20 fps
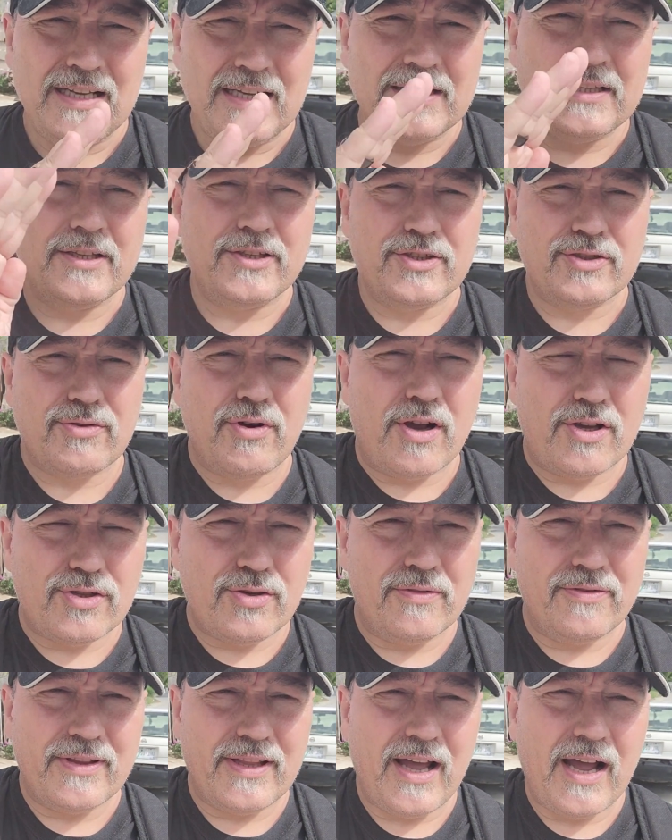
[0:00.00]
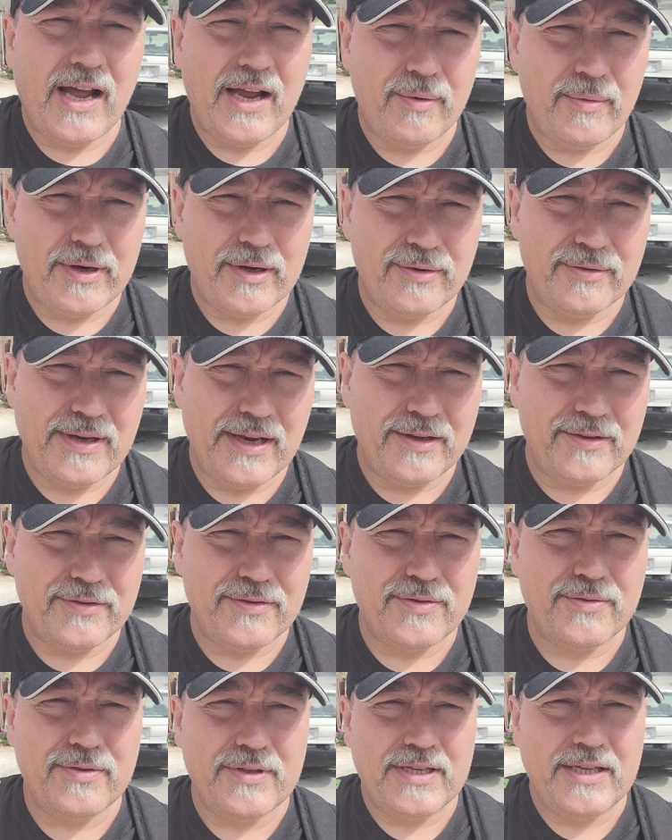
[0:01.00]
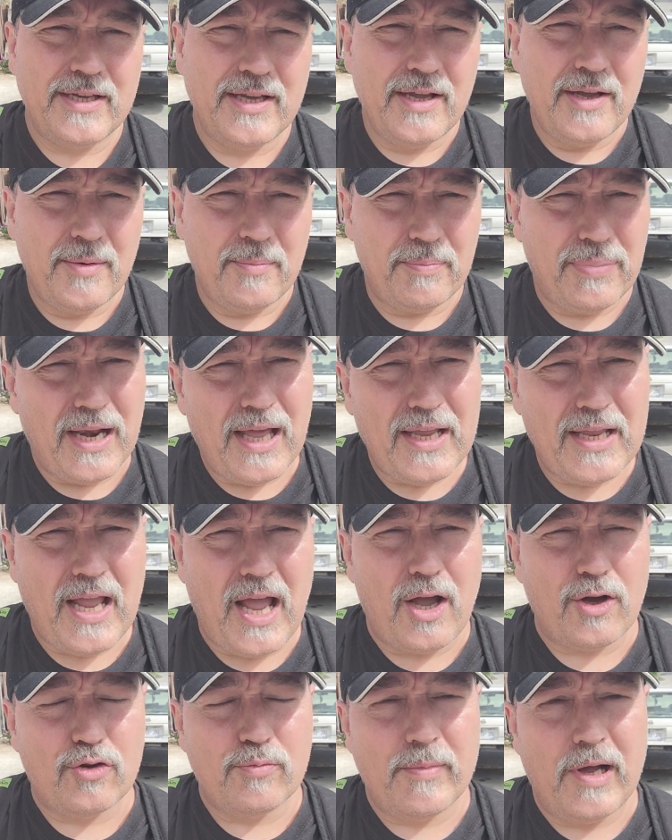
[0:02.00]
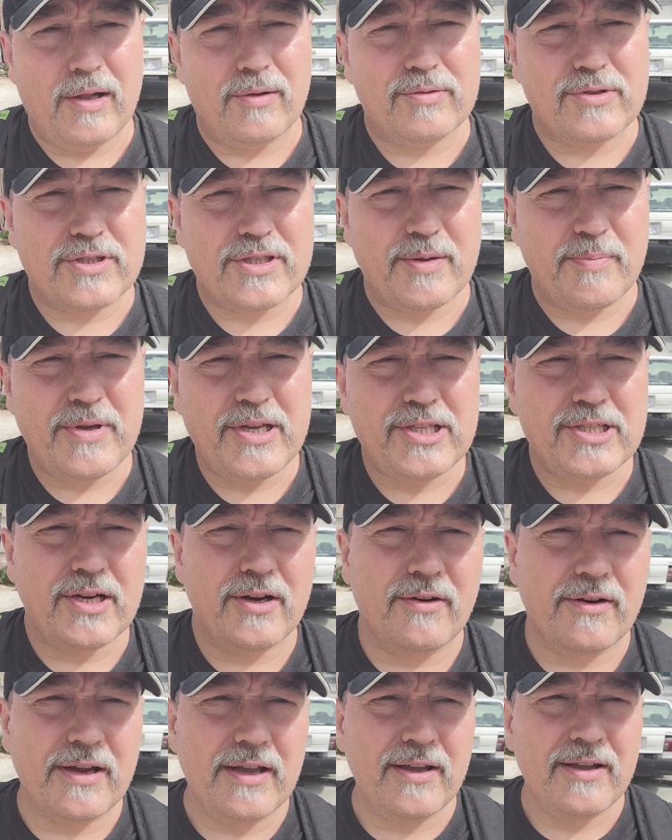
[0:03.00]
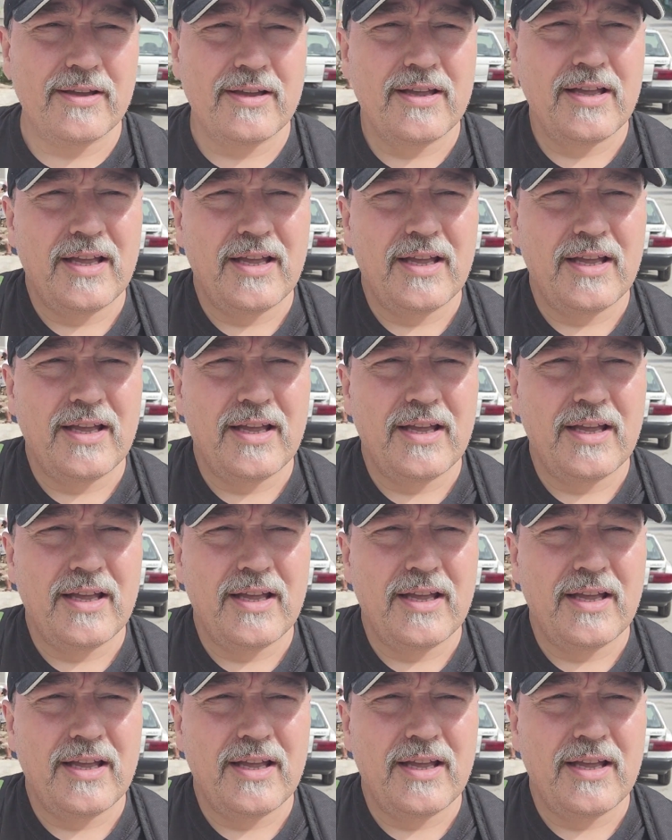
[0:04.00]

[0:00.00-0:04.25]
and then just cross over the highway to go down to the Playa Akumal, which is the beach area.